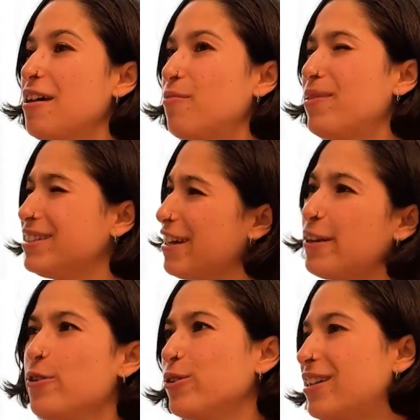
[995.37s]
But I
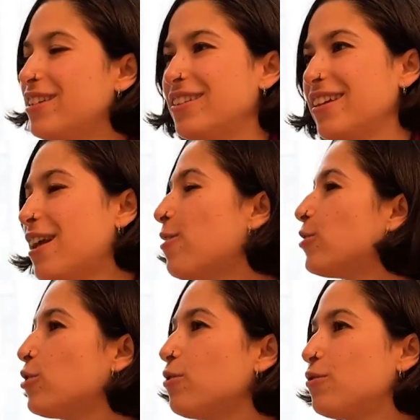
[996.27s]
know that in a lot
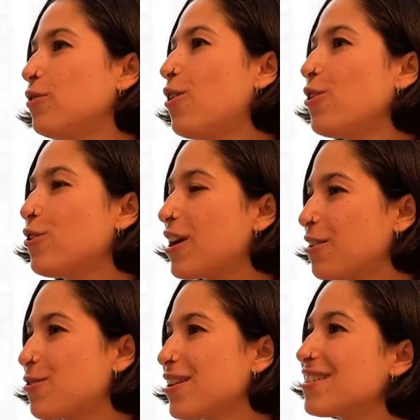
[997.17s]
of other
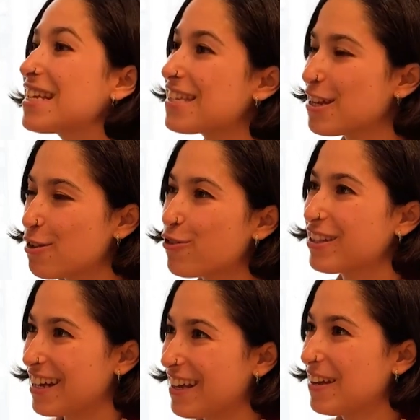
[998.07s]
countries they say
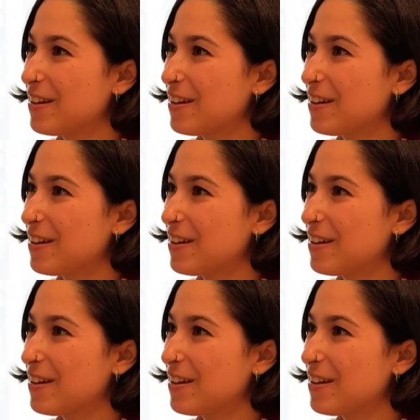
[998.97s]
differently.